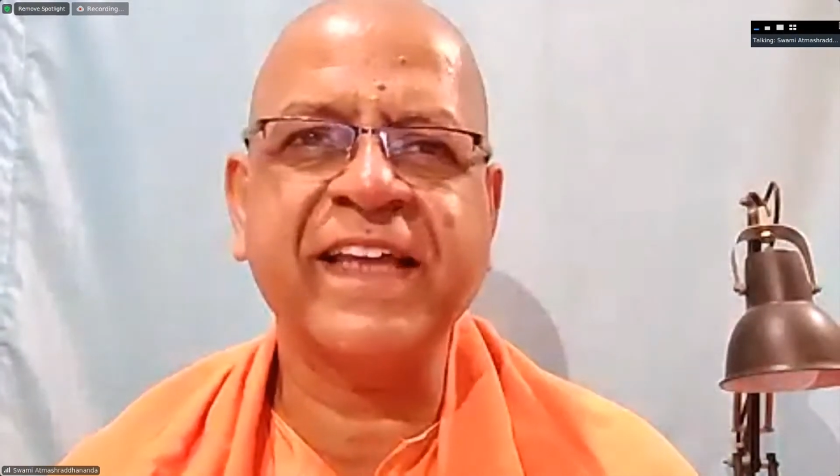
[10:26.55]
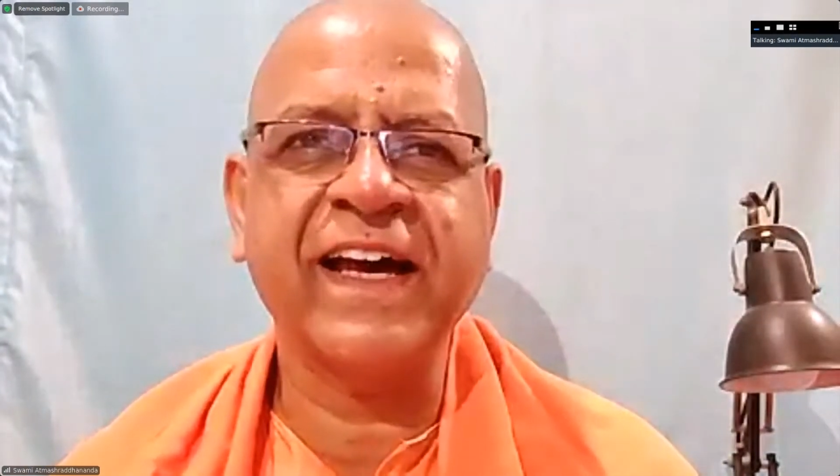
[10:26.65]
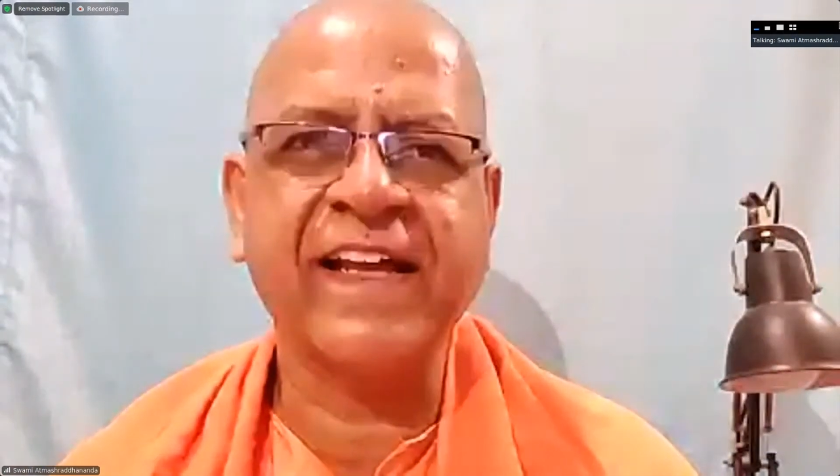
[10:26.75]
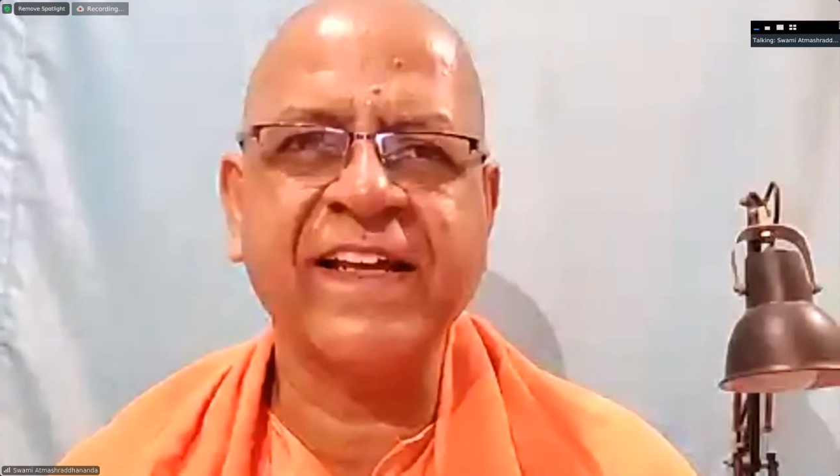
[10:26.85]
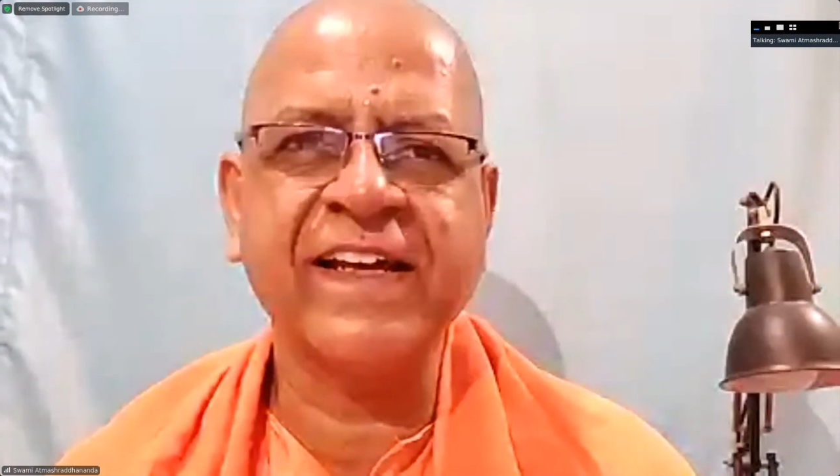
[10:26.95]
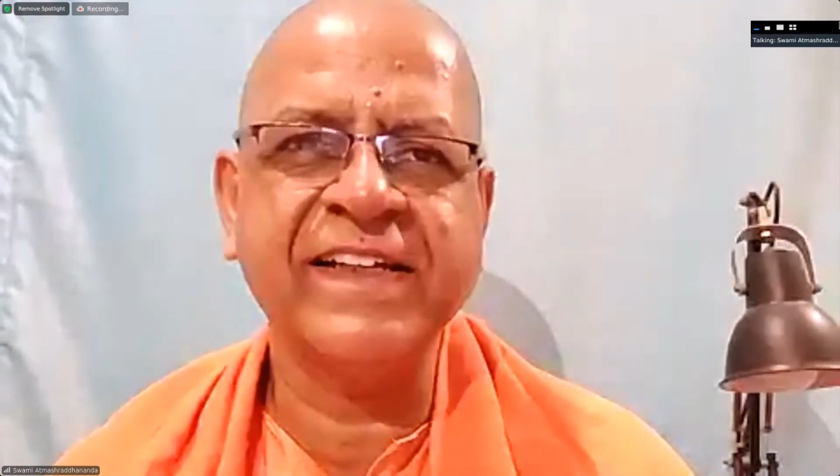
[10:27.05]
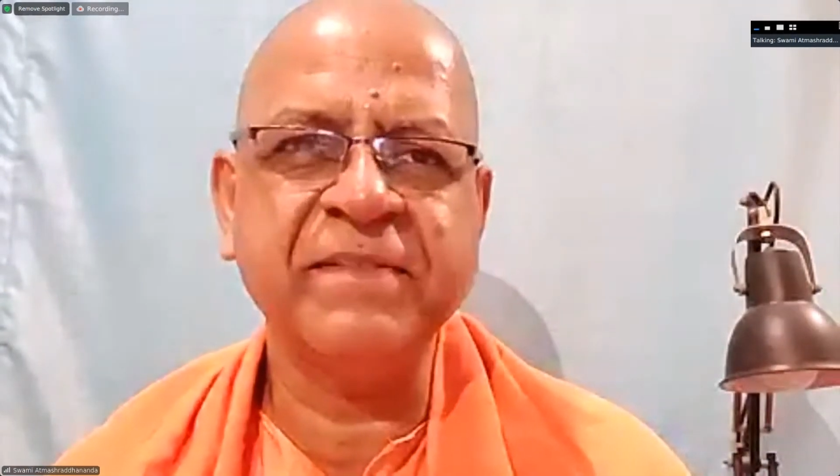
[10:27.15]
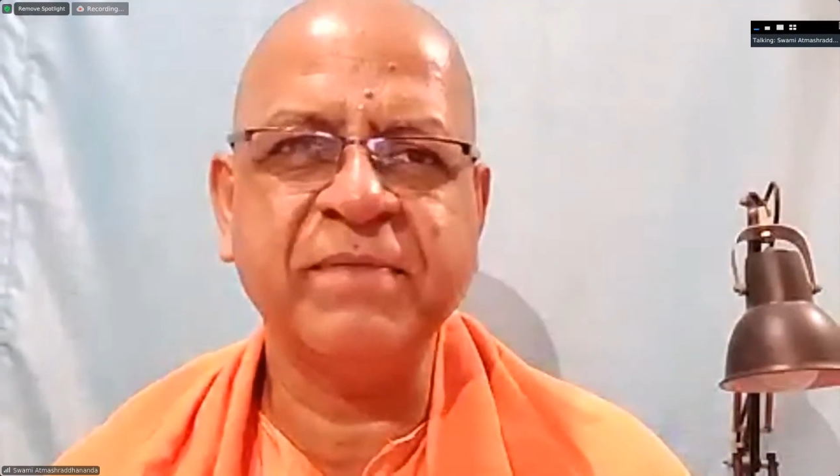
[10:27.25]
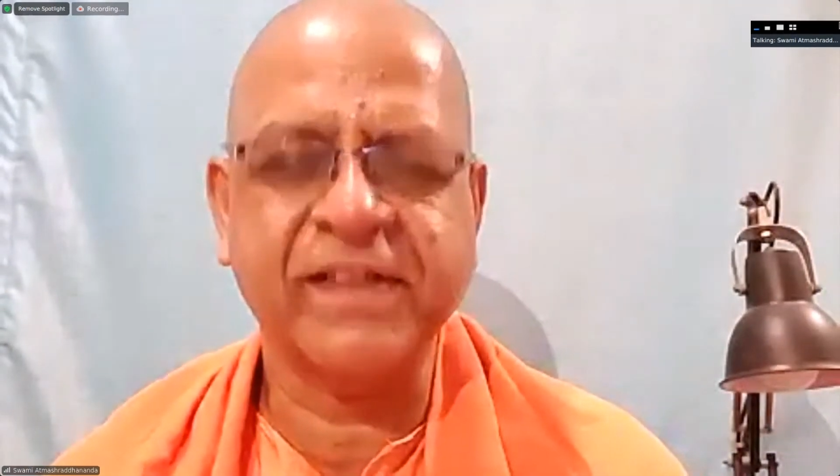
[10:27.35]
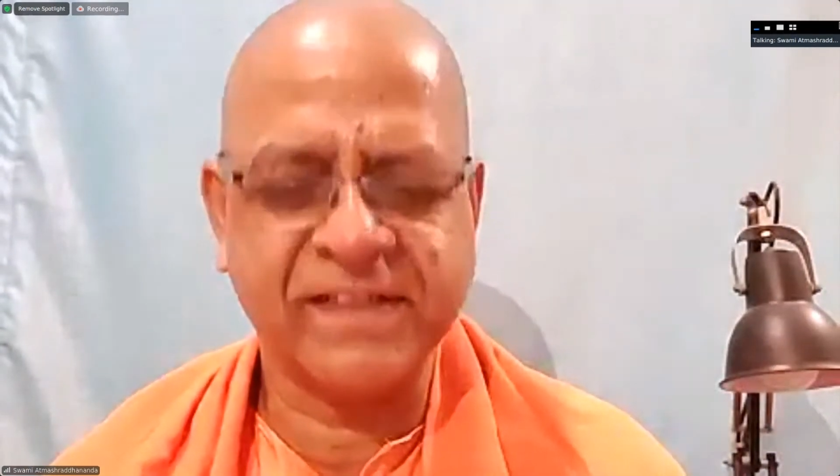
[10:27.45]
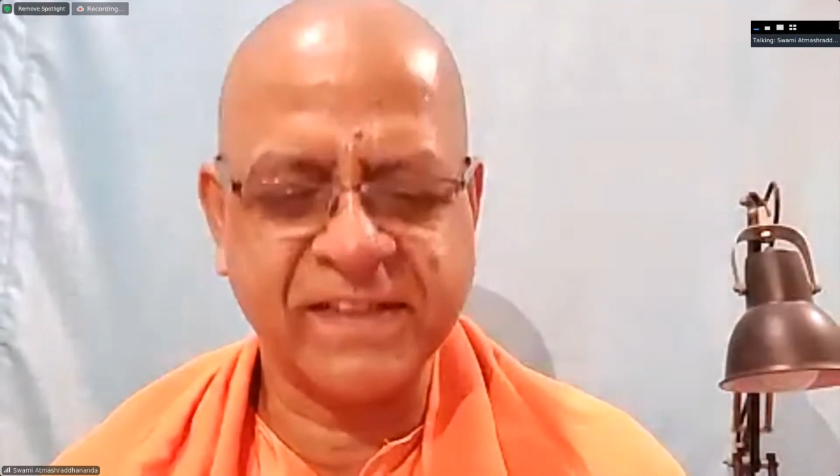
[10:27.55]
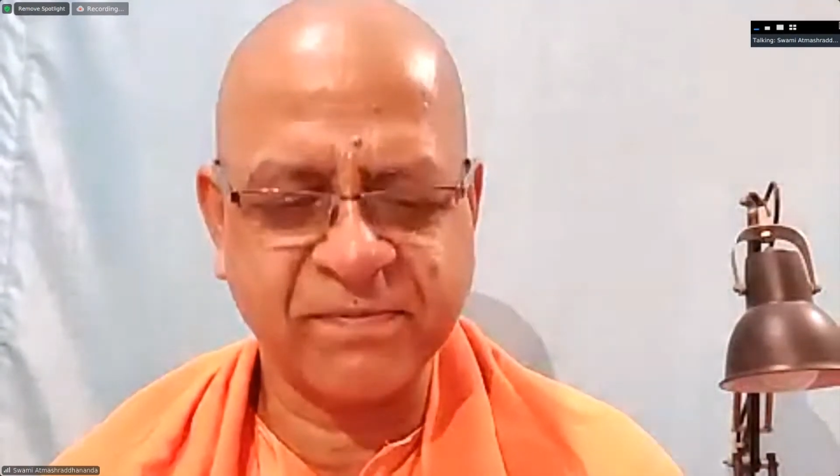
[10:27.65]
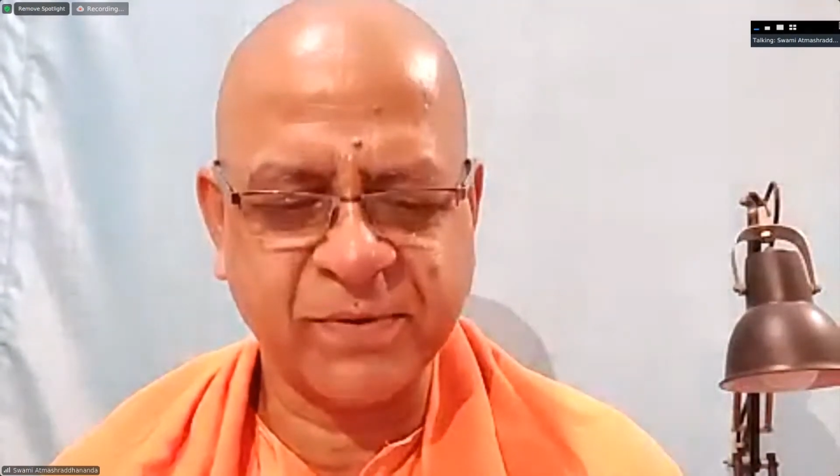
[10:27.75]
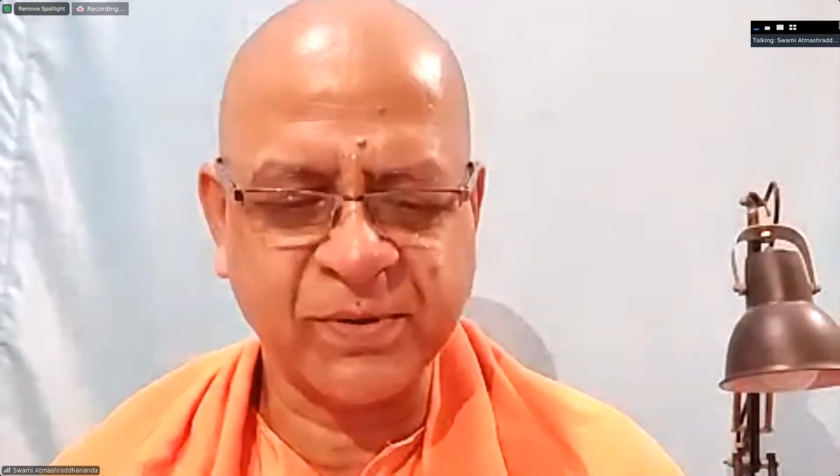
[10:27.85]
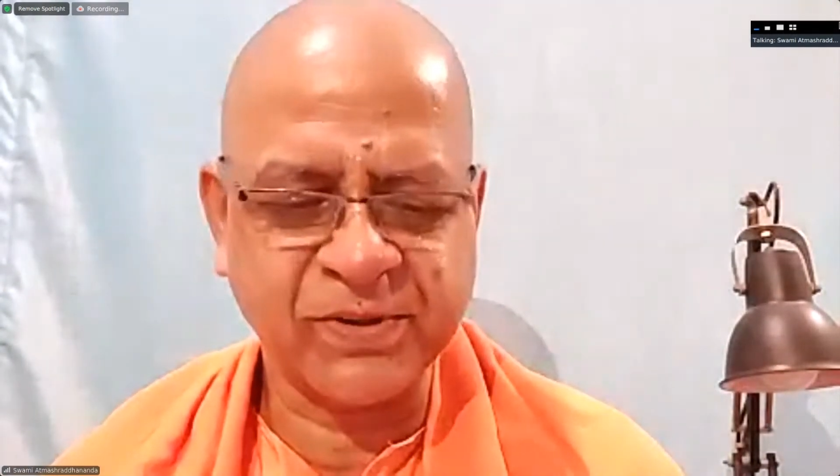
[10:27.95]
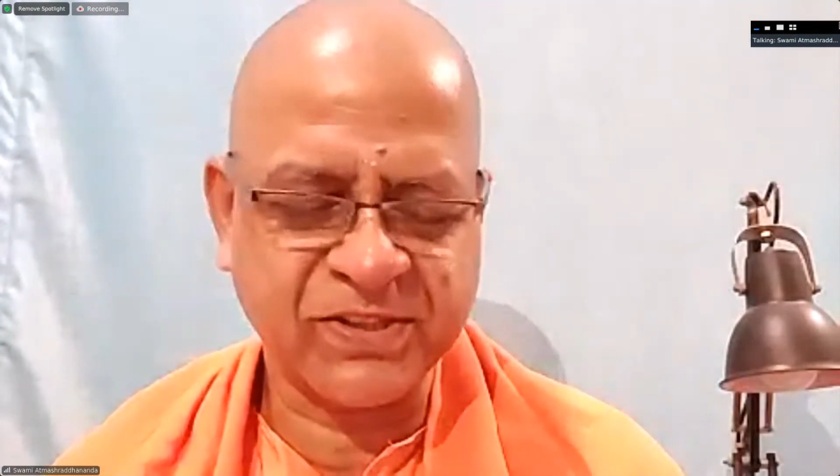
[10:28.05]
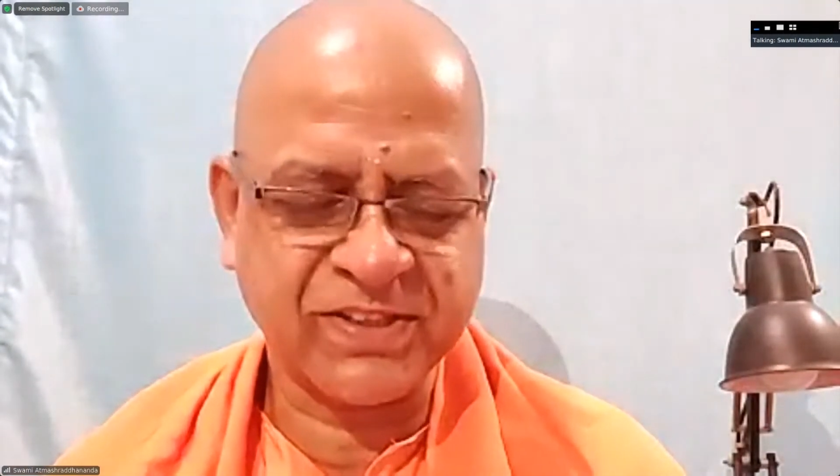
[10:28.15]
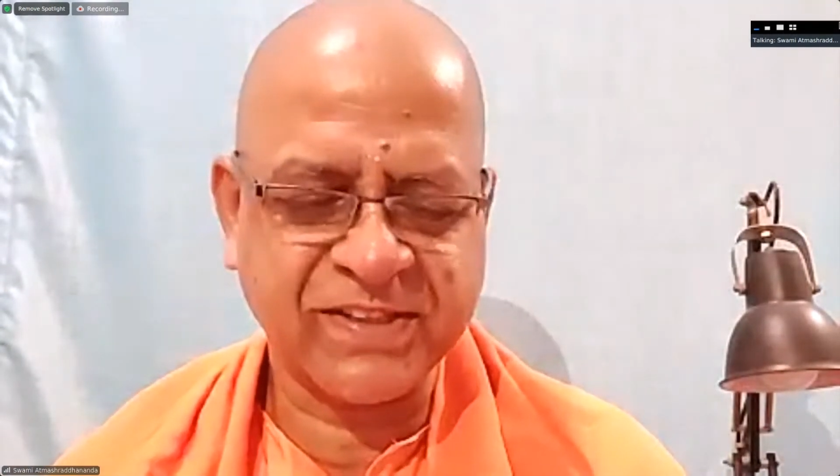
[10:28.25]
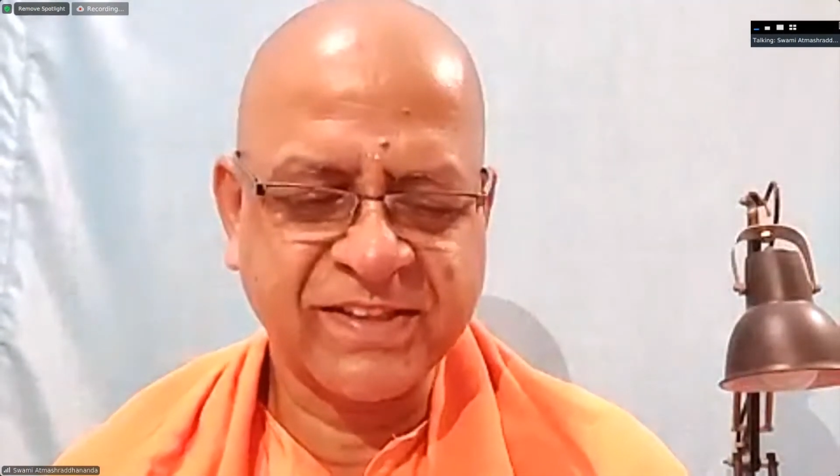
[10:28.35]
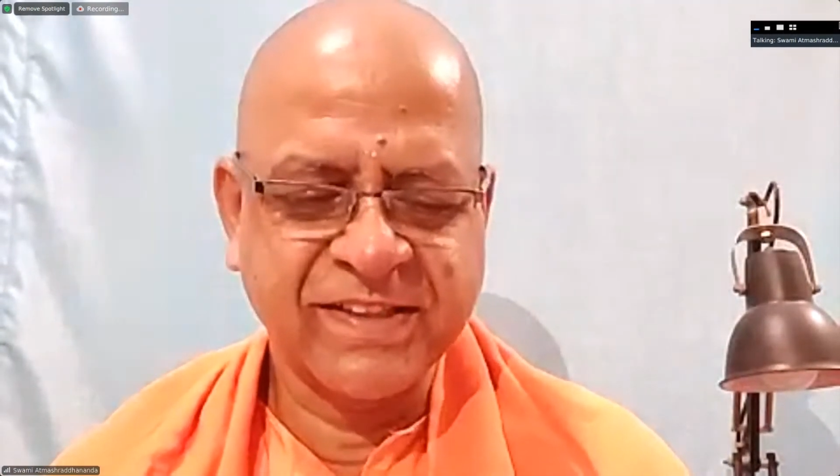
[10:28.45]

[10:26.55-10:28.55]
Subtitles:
jnana and the bhakti approach.